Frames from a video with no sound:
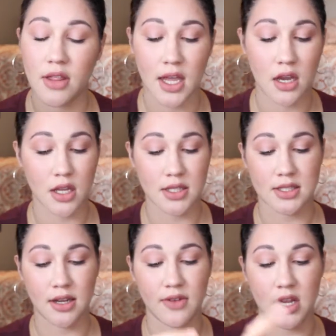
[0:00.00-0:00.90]
that kind of good
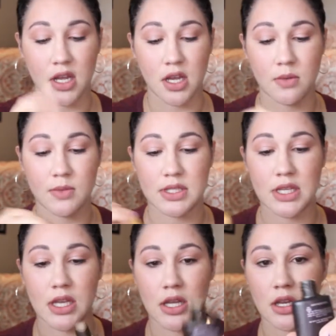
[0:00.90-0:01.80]
stuff, and it comes
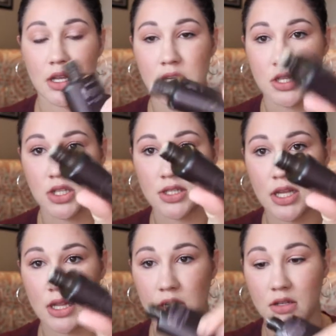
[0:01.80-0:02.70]
in
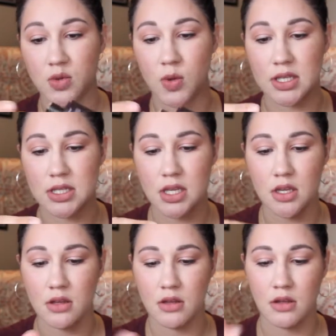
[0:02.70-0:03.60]
just a little squeezy.